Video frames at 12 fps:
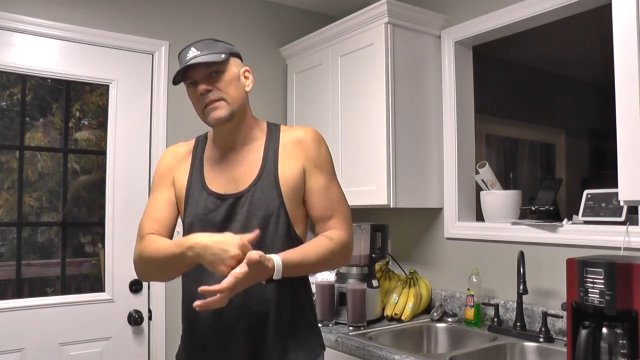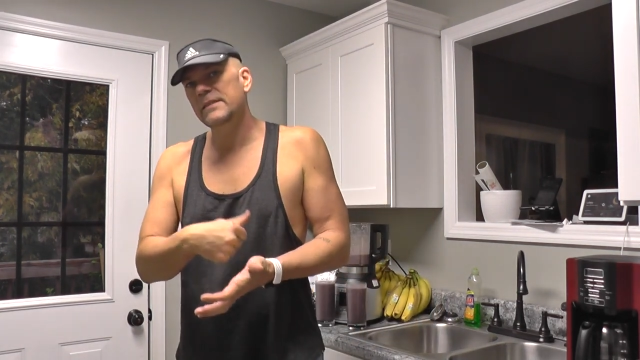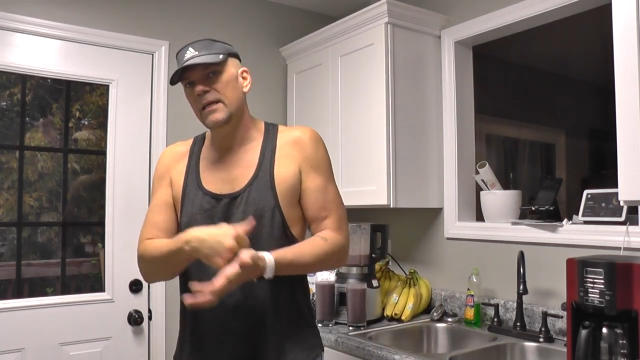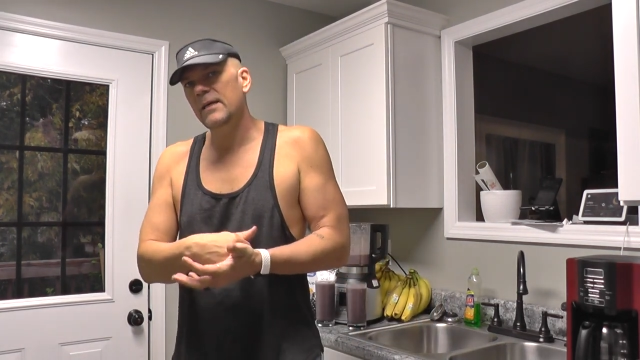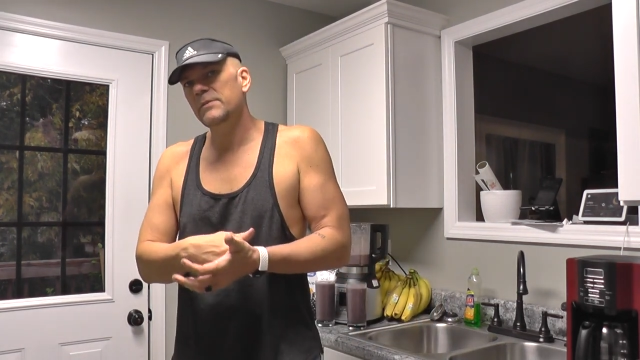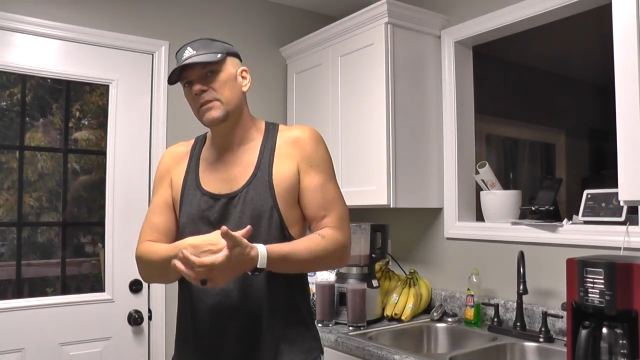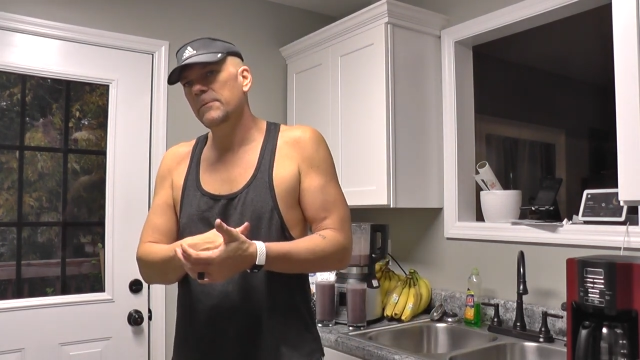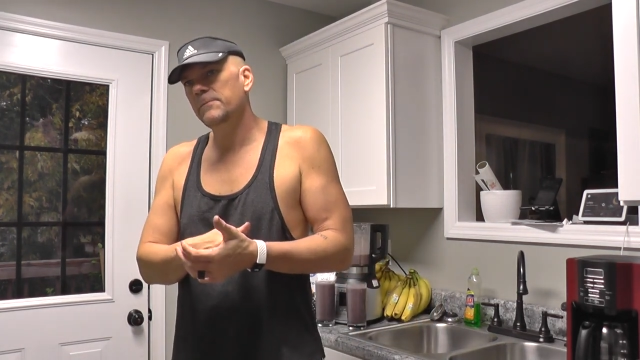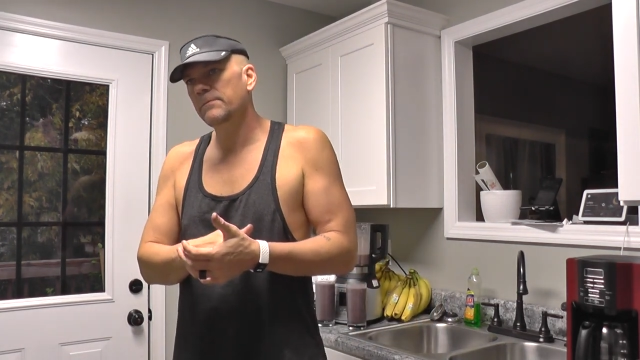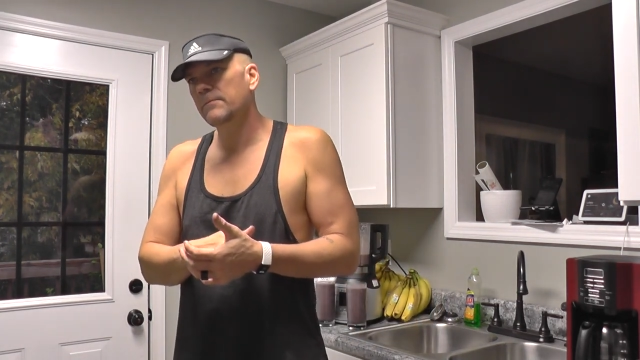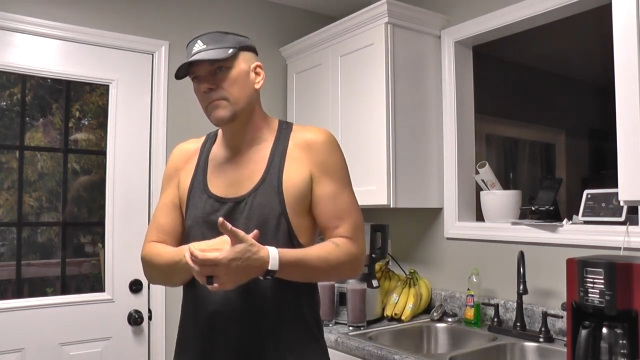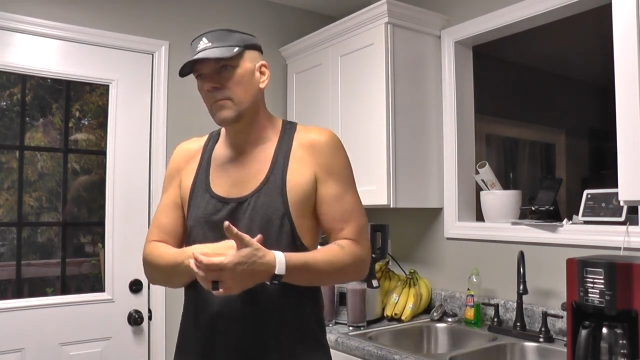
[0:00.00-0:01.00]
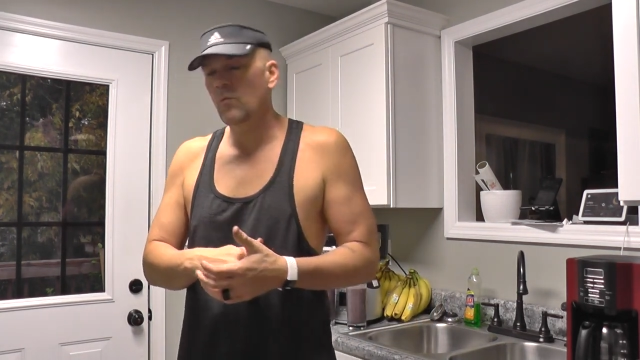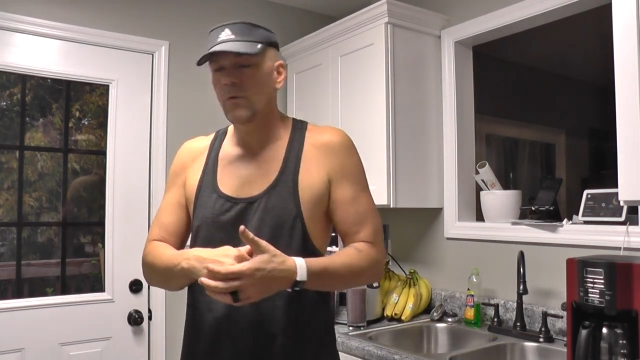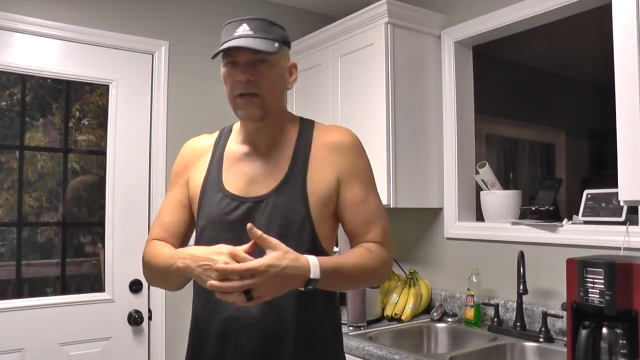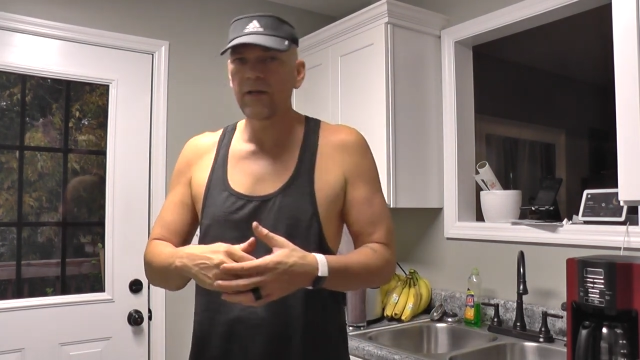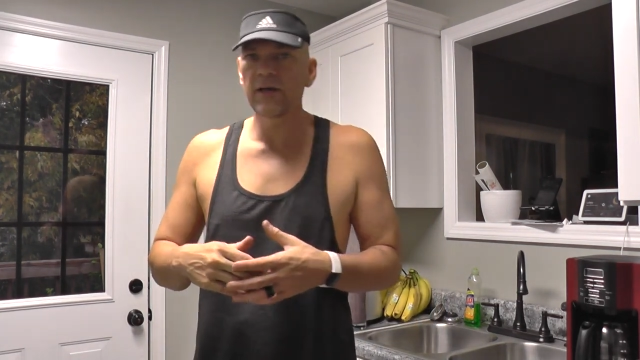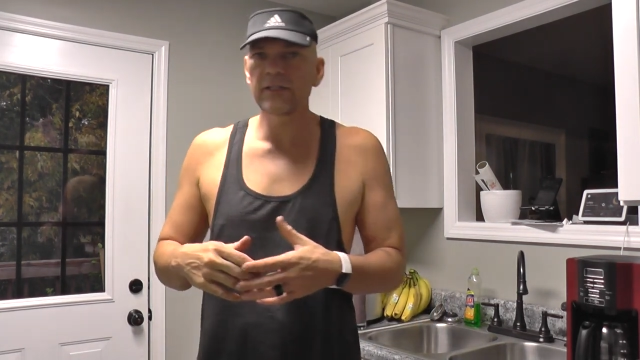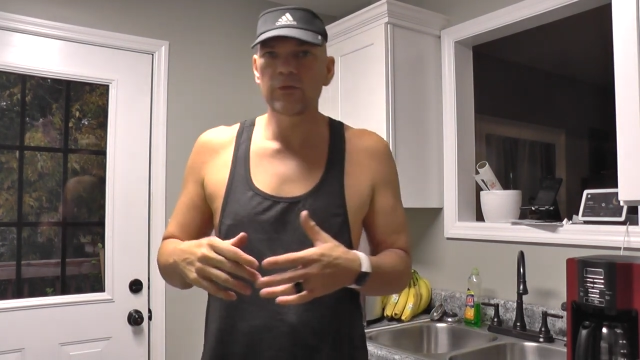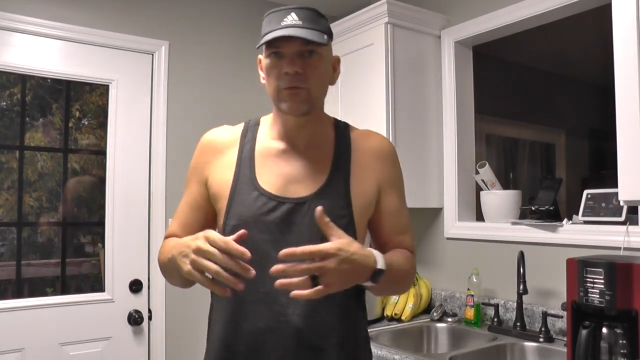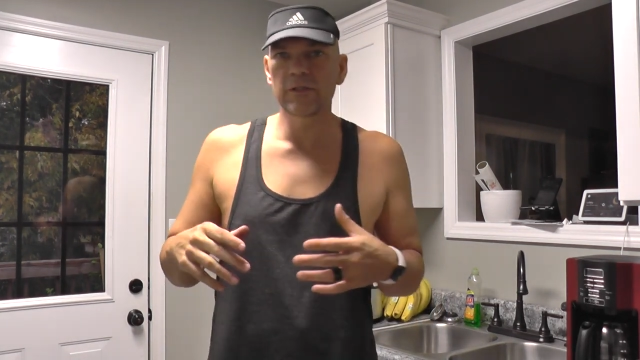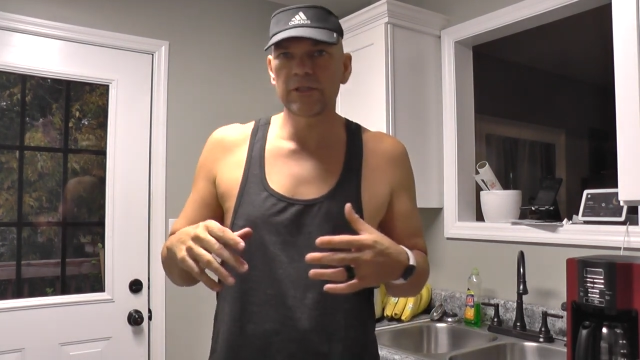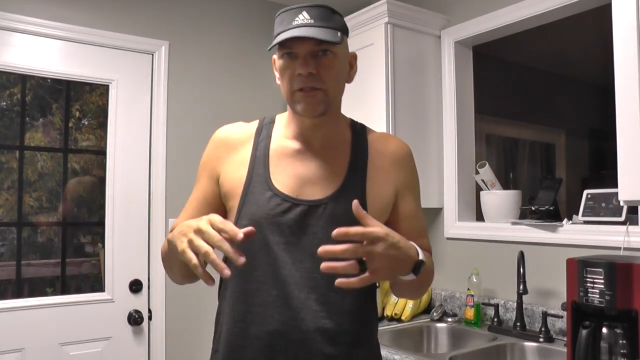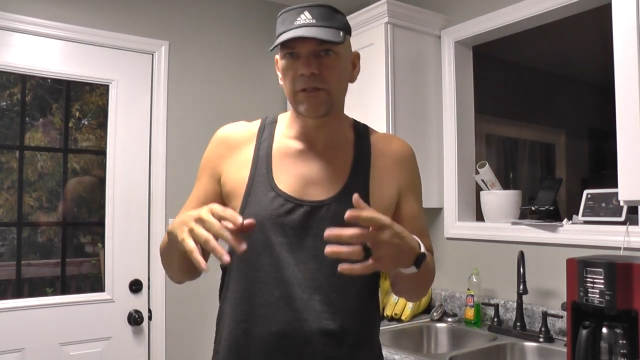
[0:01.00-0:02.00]
steps. Right now, I do
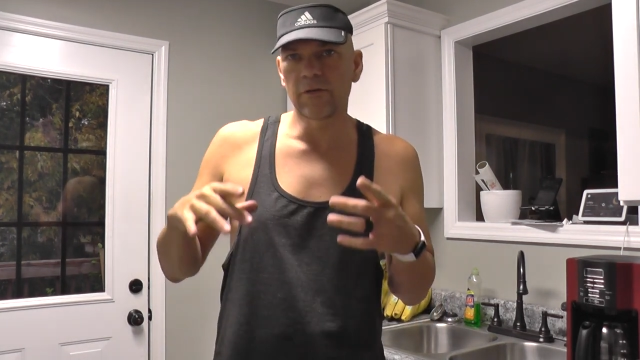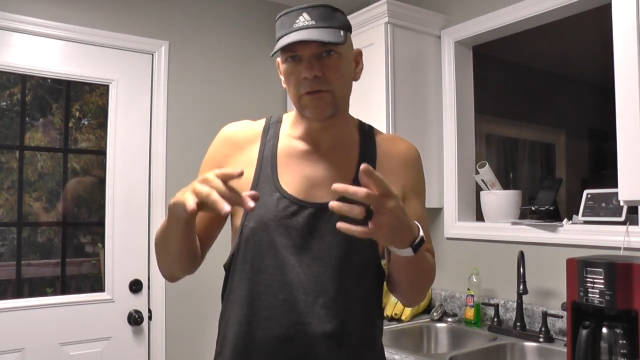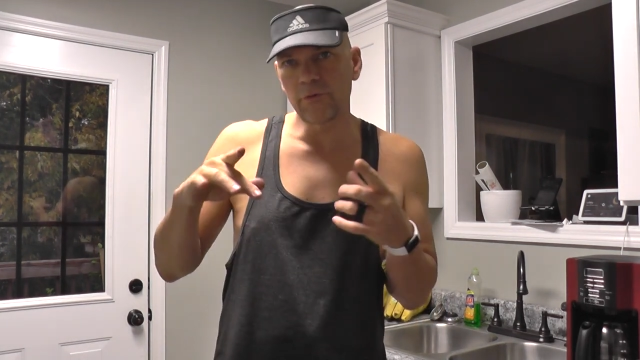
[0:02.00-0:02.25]
want you to know that